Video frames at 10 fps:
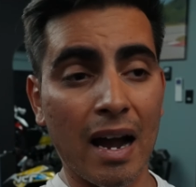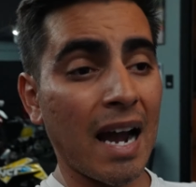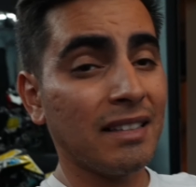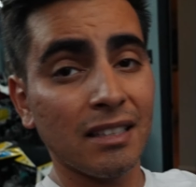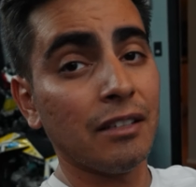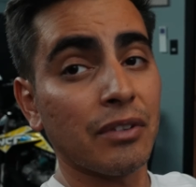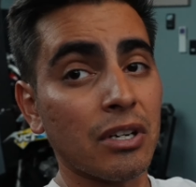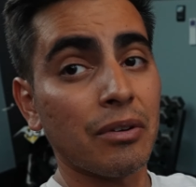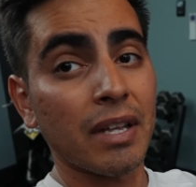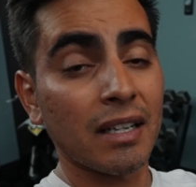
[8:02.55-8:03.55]
I didn't even
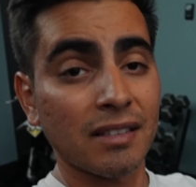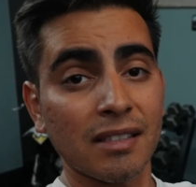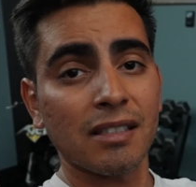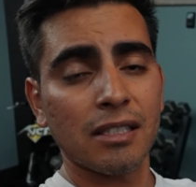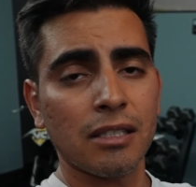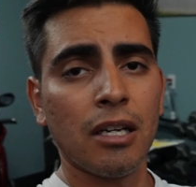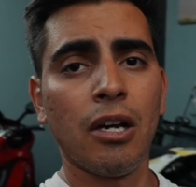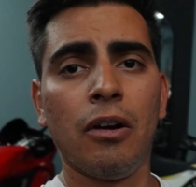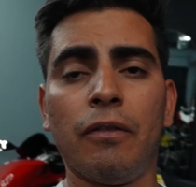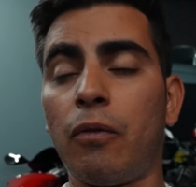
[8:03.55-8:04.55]
know that existed
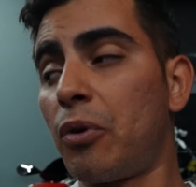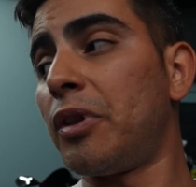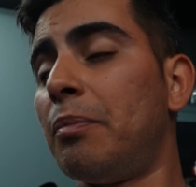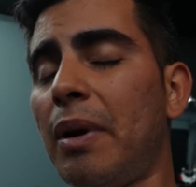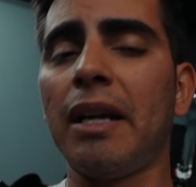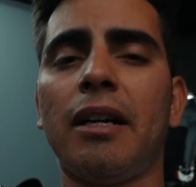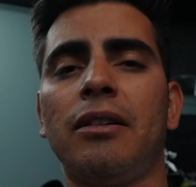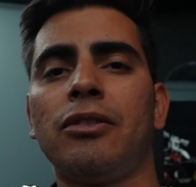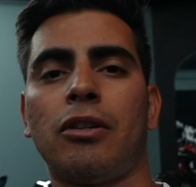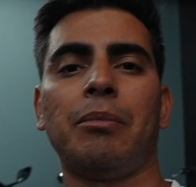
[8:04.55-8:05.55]
for the
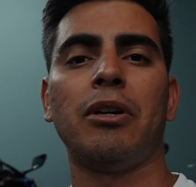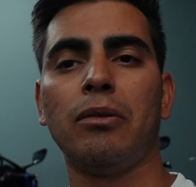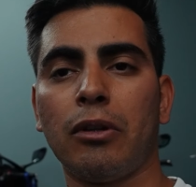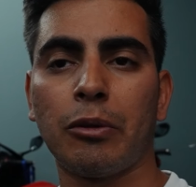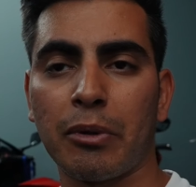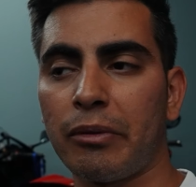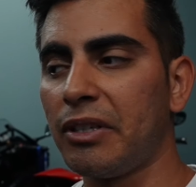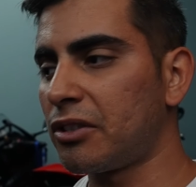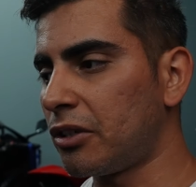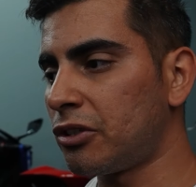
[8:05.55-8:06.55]
Beta, so I'm gonna do a little bit of
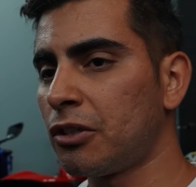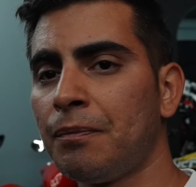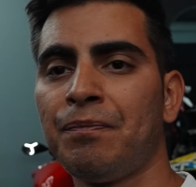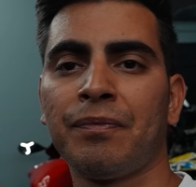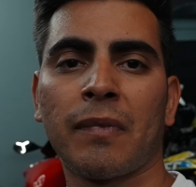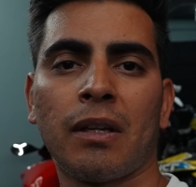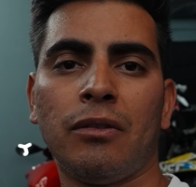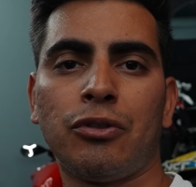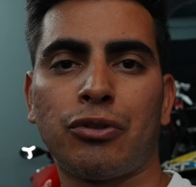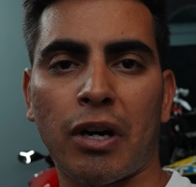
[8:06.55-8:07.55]
research,
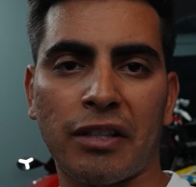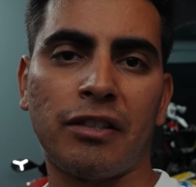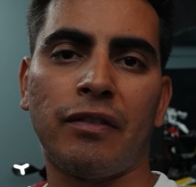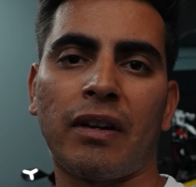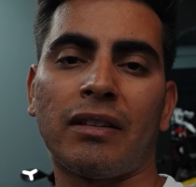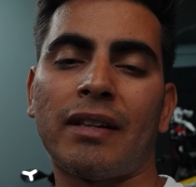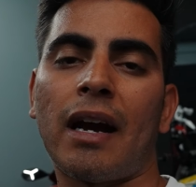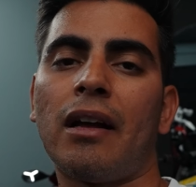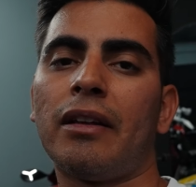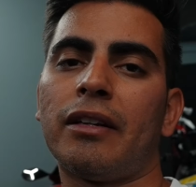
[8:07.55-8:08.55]
try to see if I can
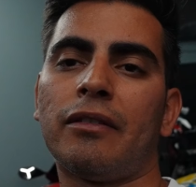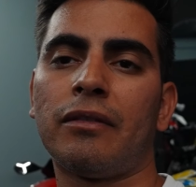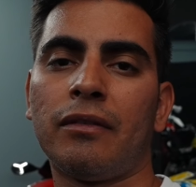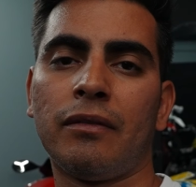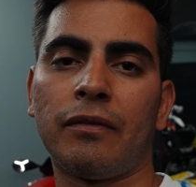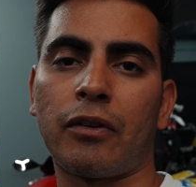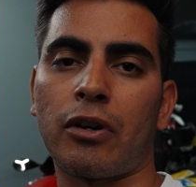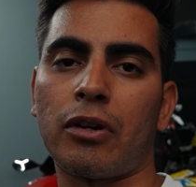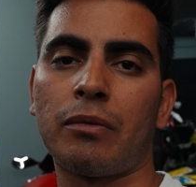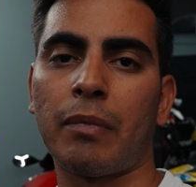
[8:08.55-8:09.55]
dial it in
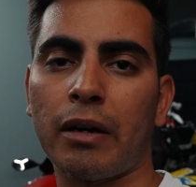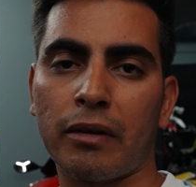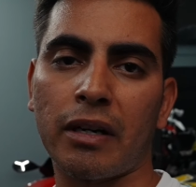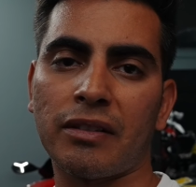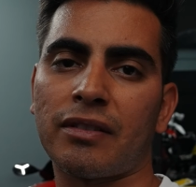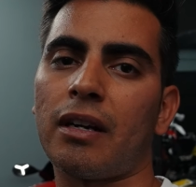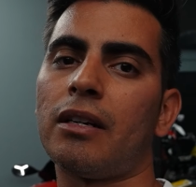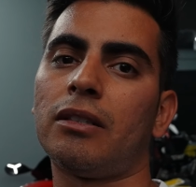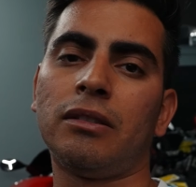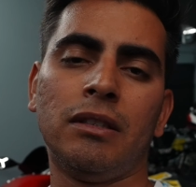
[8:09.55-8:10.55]
for my riding
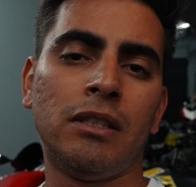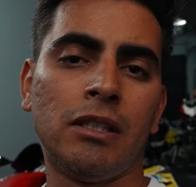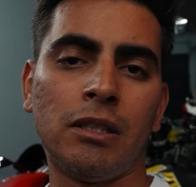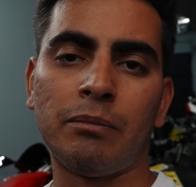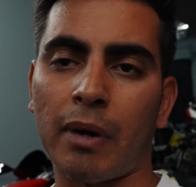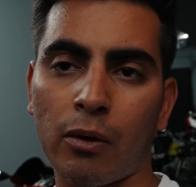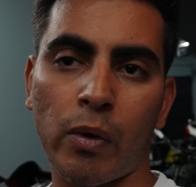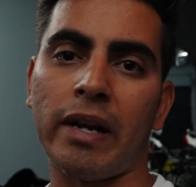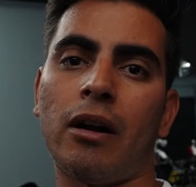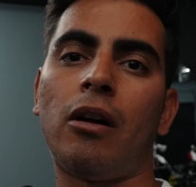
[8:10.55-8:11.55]
style, my
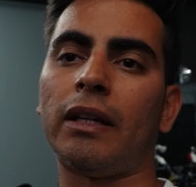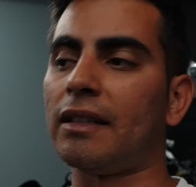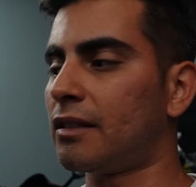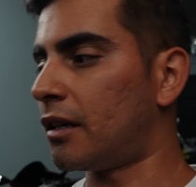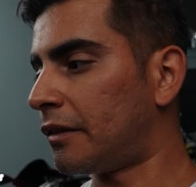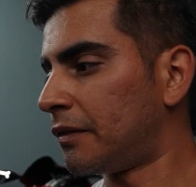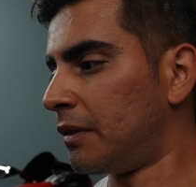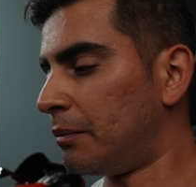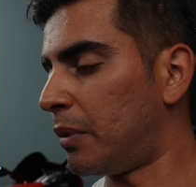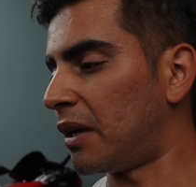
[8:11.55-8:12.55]
weight, all that stuff.
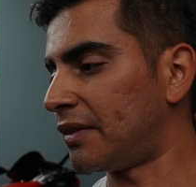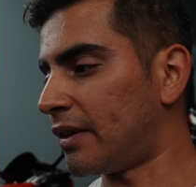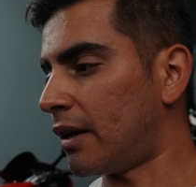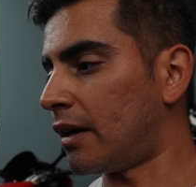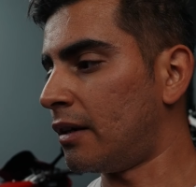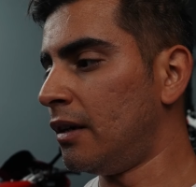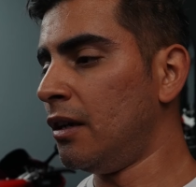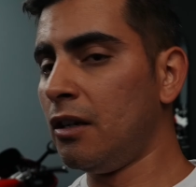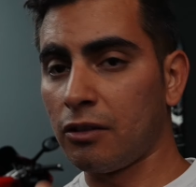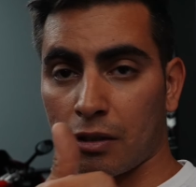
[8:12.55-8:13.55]
But
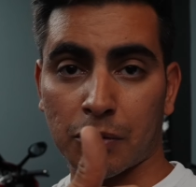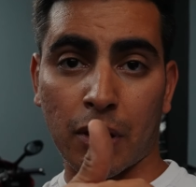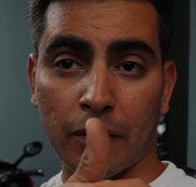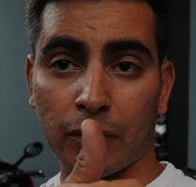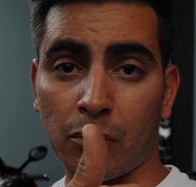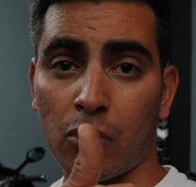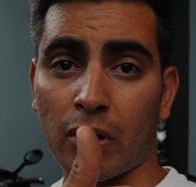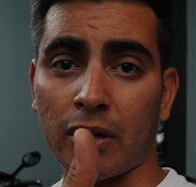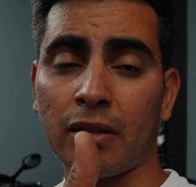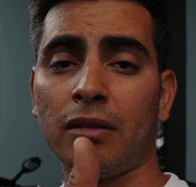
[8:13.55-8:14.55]
subscribe for
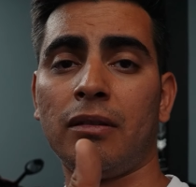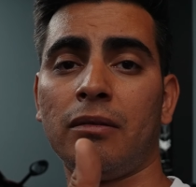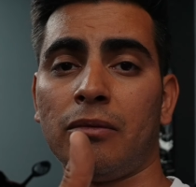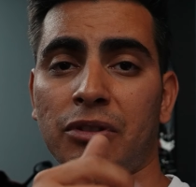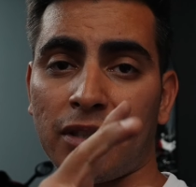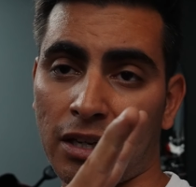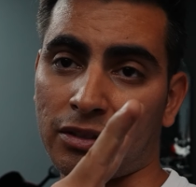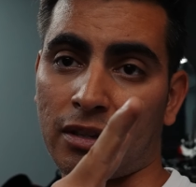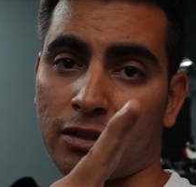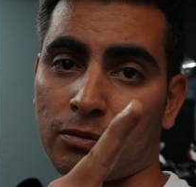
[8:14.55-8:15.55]
more. We'll see you guys
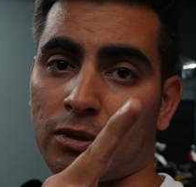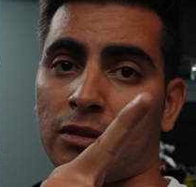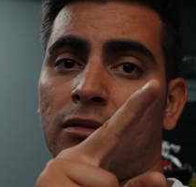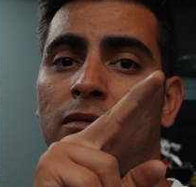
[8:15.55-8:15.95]
in the next one.